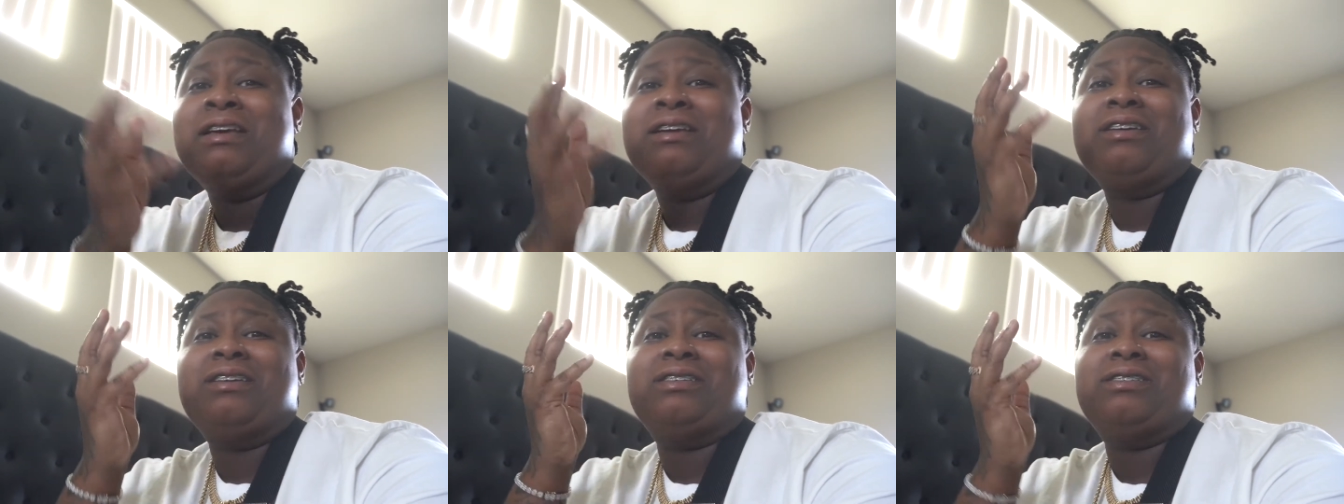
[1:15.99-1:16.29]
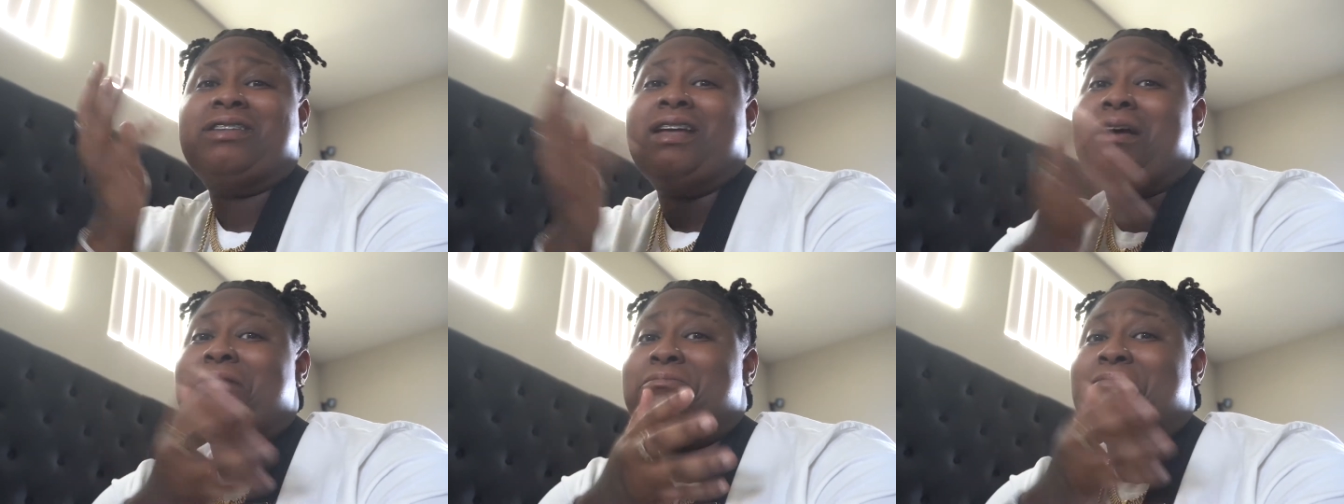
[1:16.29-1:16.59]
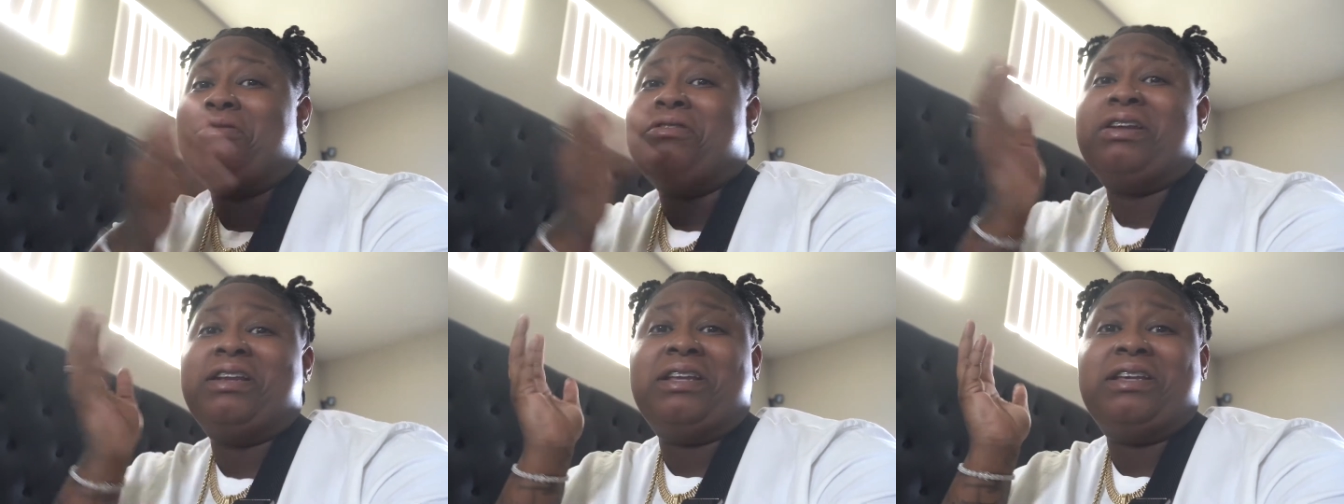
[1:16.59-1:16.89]
Cause that
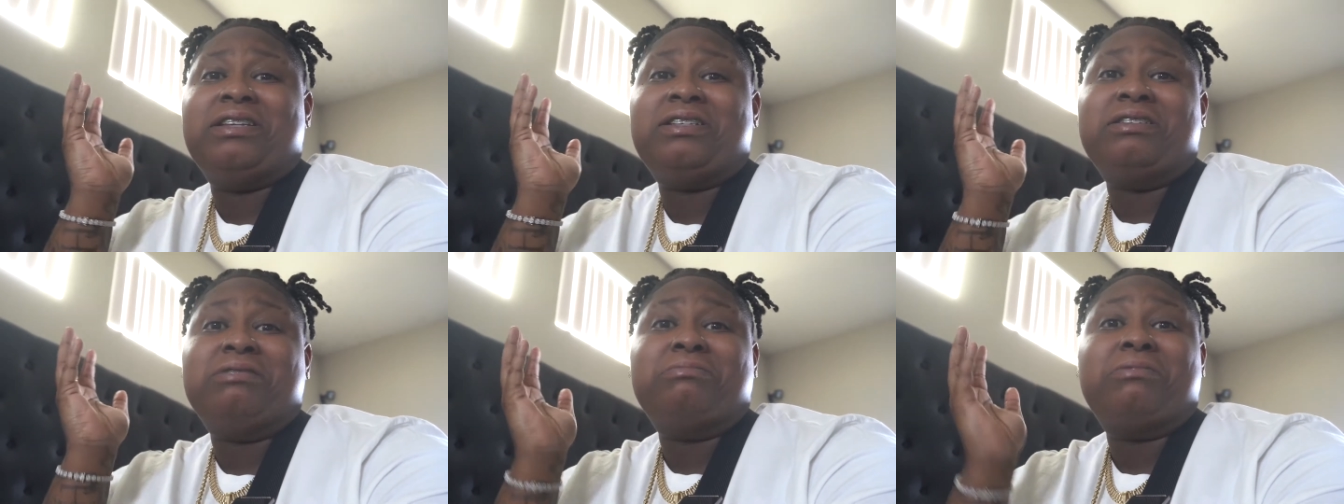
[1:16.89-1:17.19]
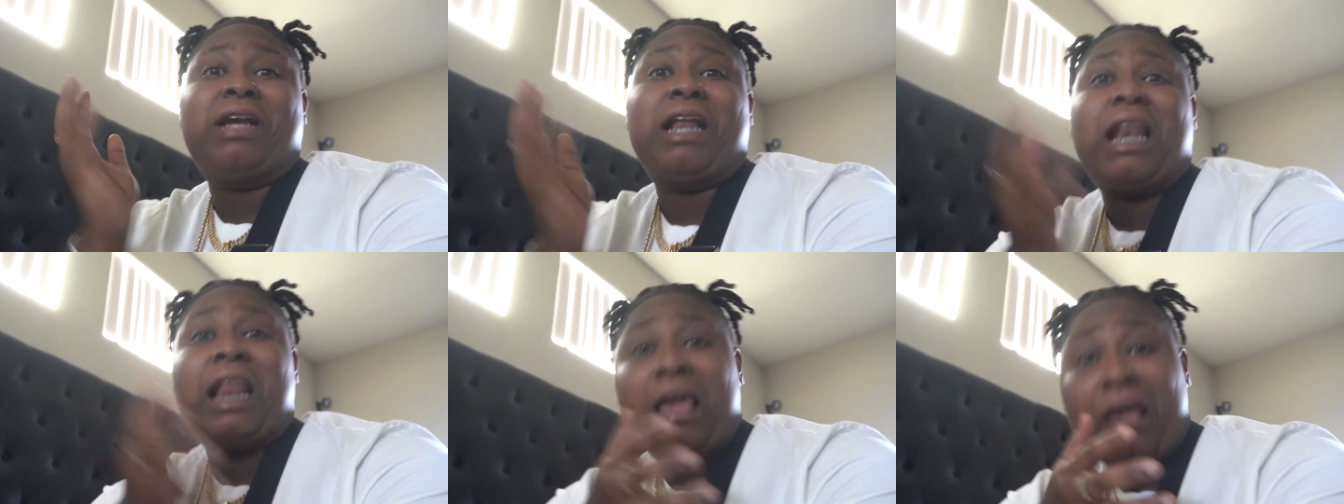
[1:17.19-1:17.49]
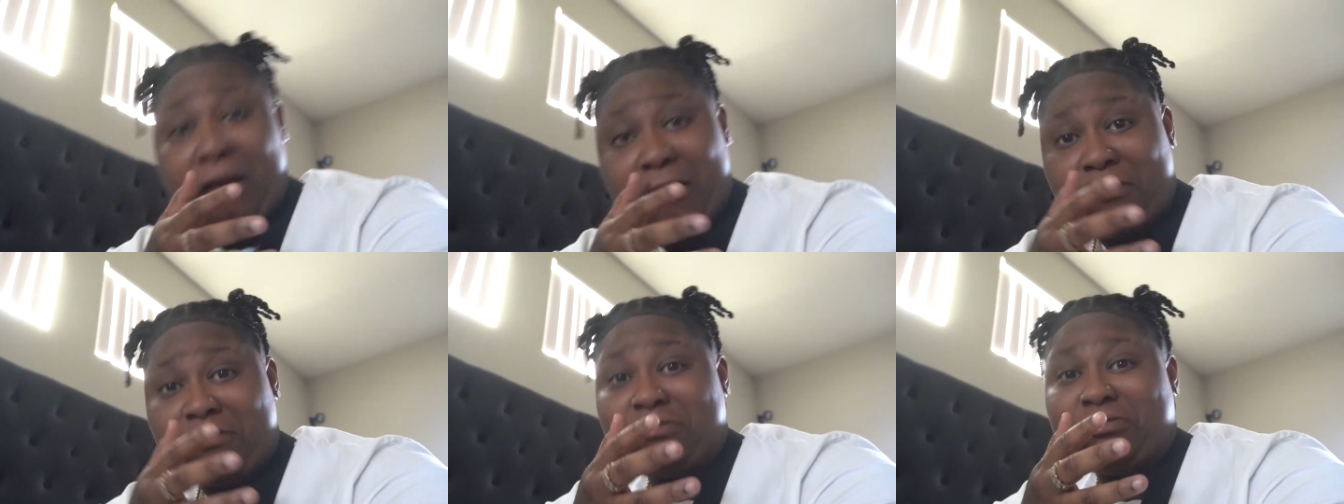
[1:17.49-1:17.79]
boy needs some
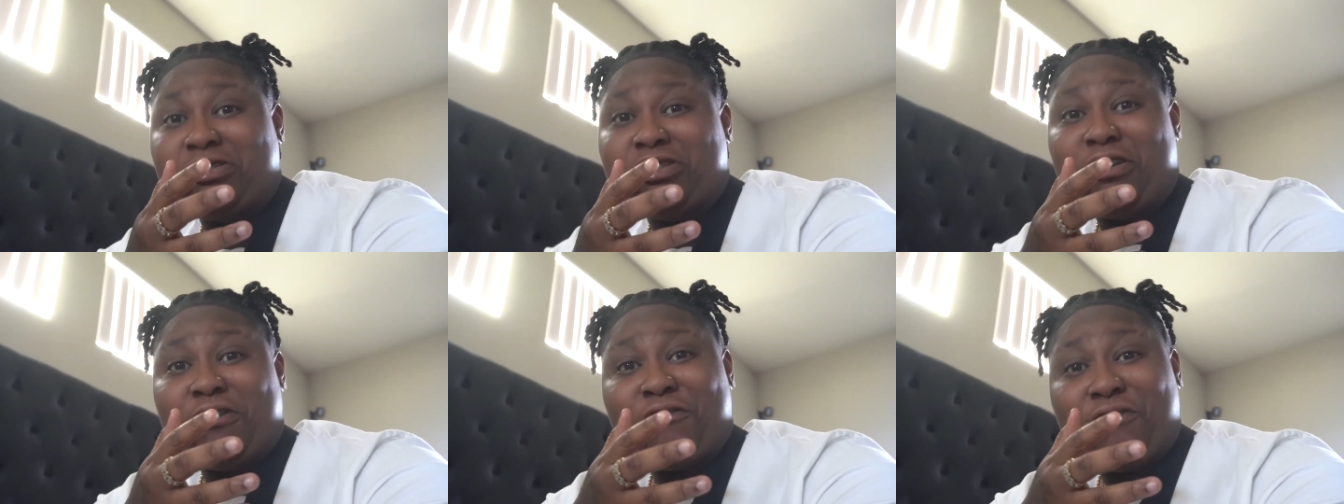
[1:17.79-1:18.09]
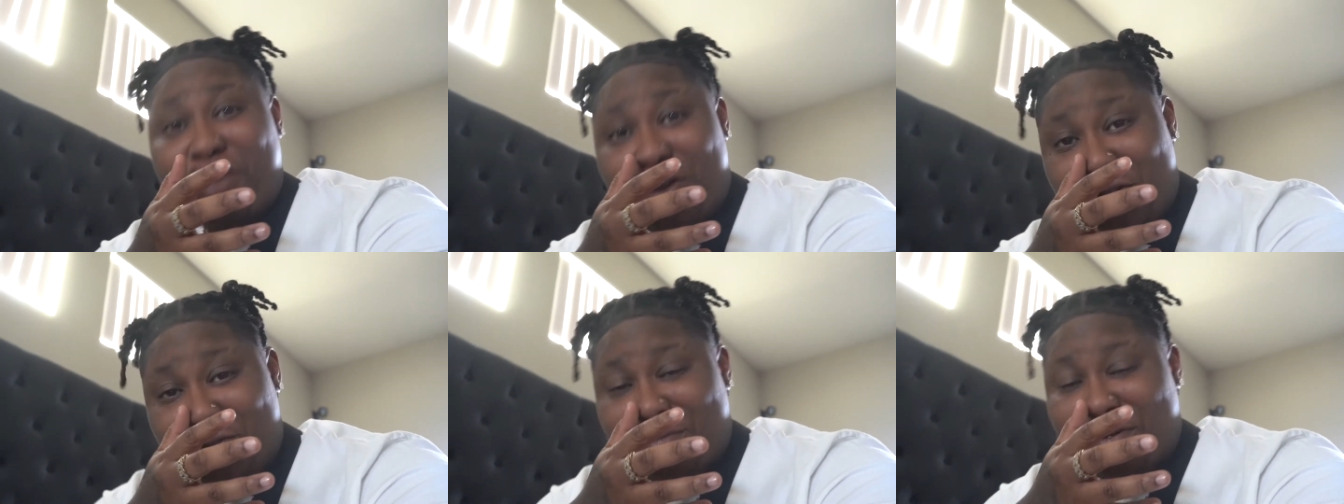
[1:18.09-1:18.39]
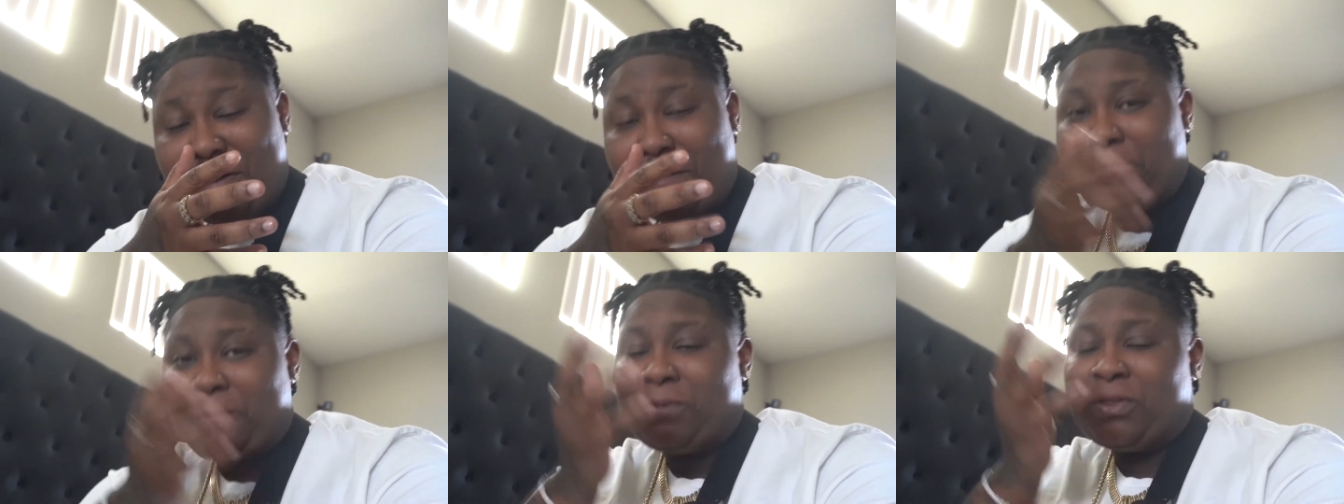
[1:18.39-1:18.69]
clothes. You feel
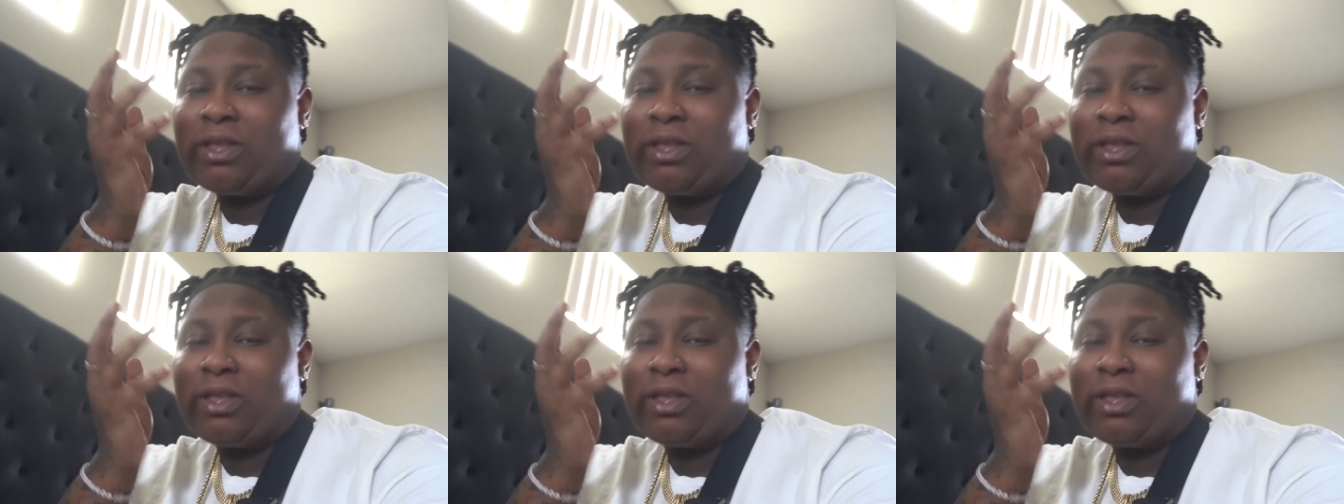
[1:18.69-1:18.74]
me?